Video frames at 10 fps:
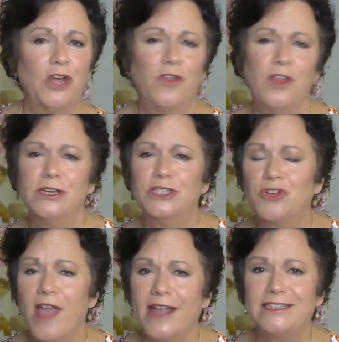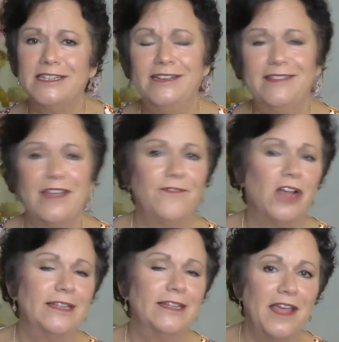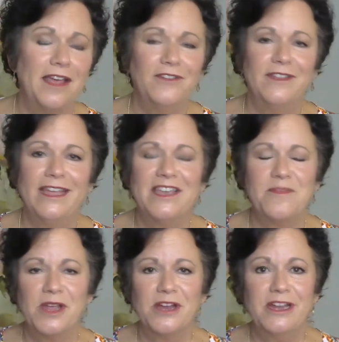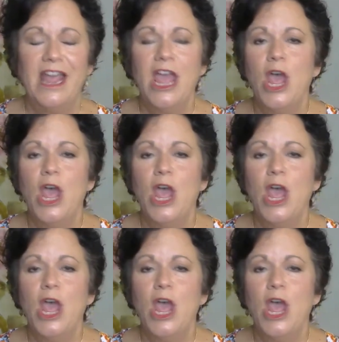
they're attracted and they fall in love and they get married,